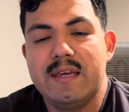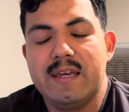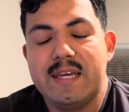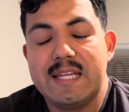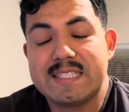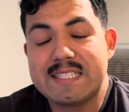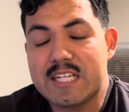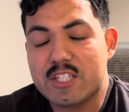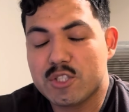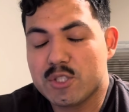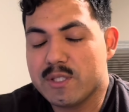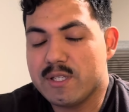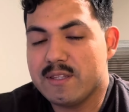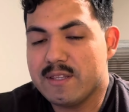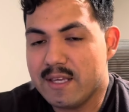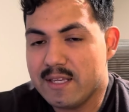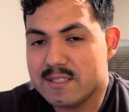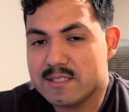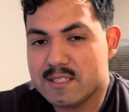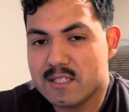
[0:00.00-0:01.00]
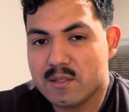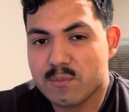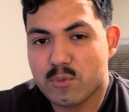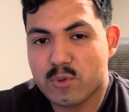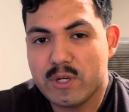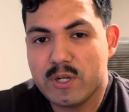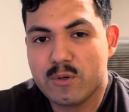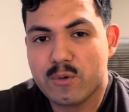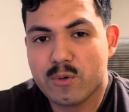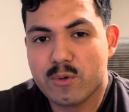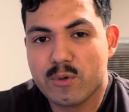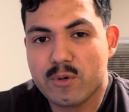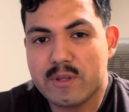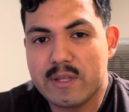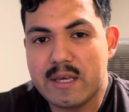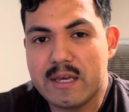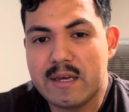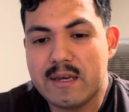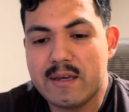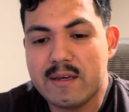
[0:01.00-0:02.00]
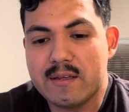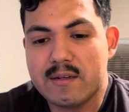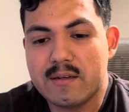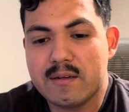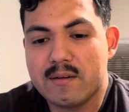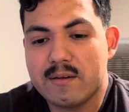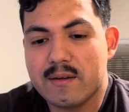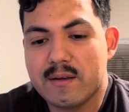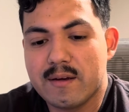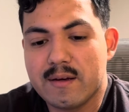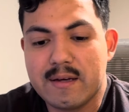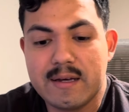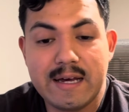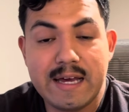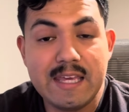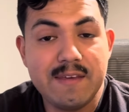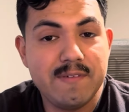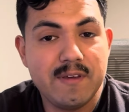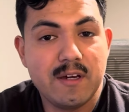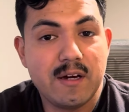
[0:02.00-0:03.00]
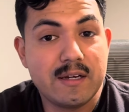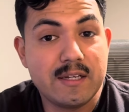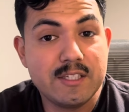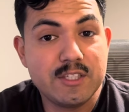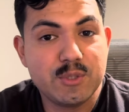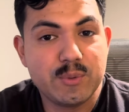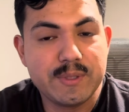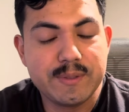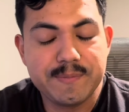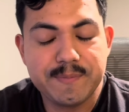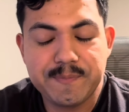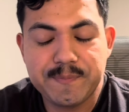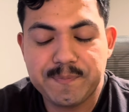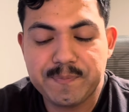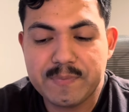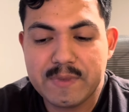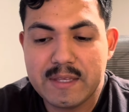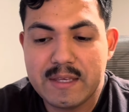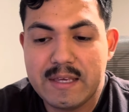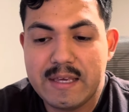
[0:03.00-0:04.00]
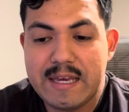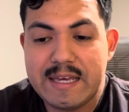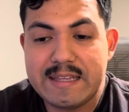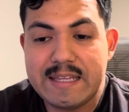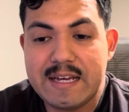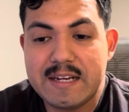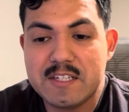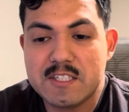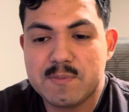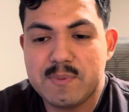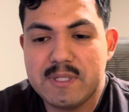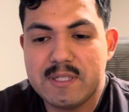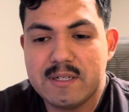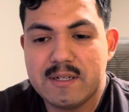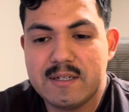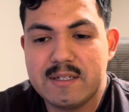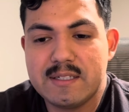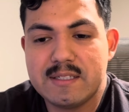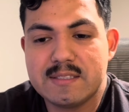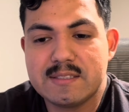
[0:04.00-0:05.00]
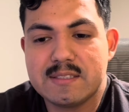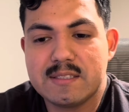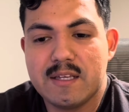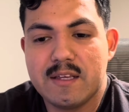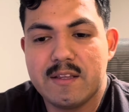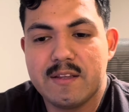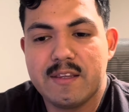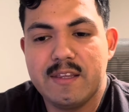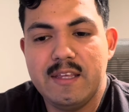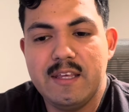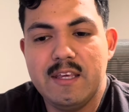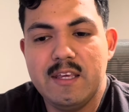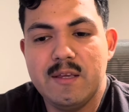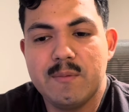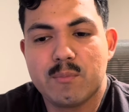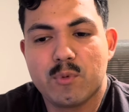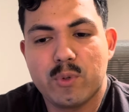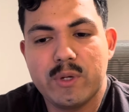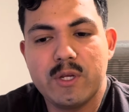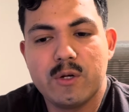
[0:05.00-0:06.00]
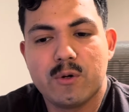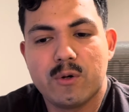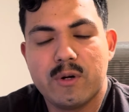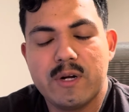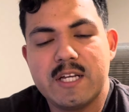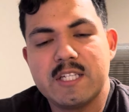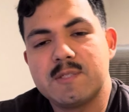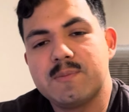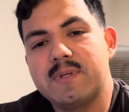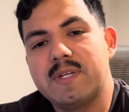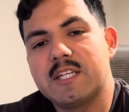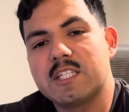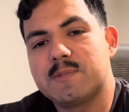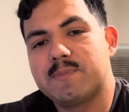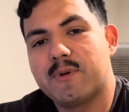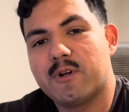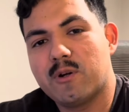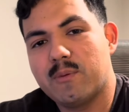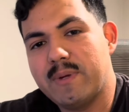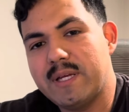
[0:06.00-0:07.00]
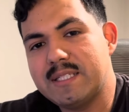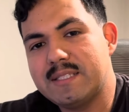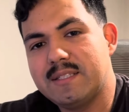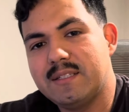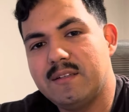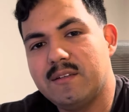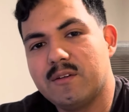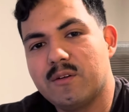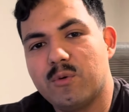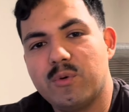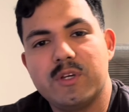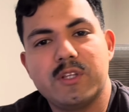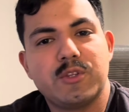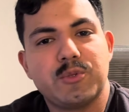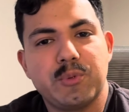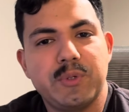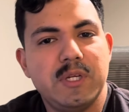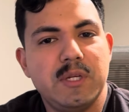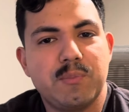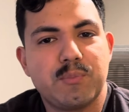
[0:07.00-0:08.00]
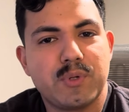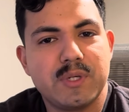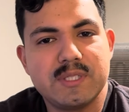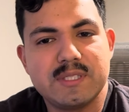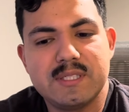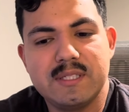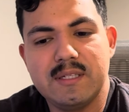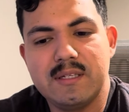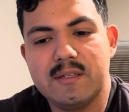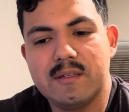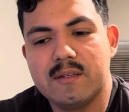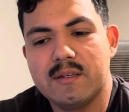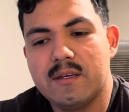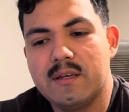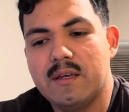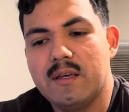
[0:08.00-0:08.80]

It's actually thanks to the Marine Corps that I even got into it. And that is because the Marine Corps has been experimenting with 3D printing